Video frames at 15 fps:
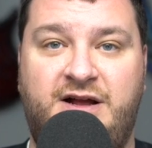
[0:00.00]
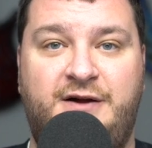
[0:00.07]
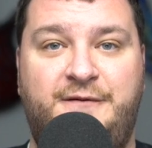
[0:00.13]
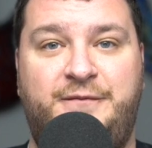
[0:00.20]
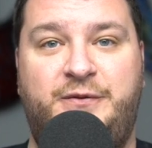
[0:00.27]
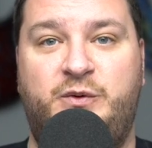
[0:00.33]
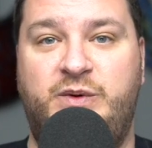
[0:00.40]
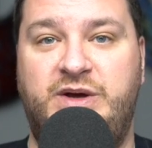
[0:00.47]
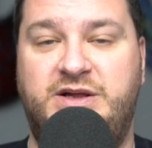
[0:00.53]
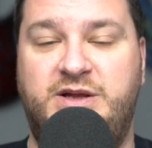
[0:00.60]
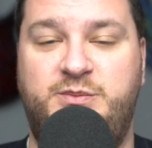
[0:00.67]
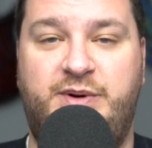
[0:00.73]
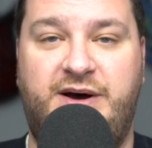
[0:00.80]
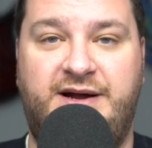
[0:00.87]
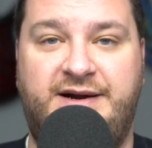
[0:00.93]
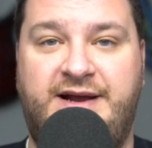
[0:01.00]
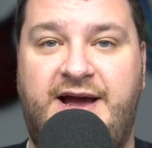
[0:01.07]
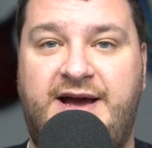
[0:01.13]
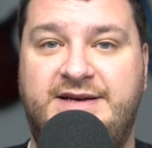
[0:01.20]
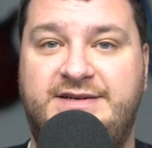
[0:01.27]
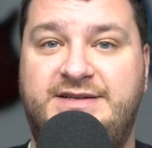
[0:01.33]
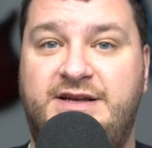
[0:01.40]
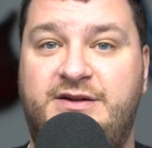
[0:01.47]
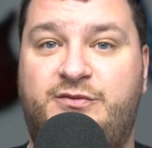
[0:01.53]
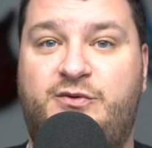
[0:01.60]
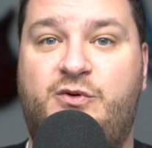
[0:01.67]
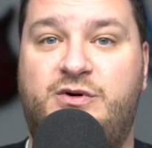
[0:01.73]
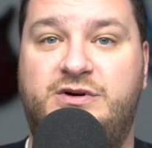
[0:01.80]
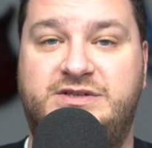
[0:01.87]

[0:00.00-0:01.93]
the weekly podcast, and, of course,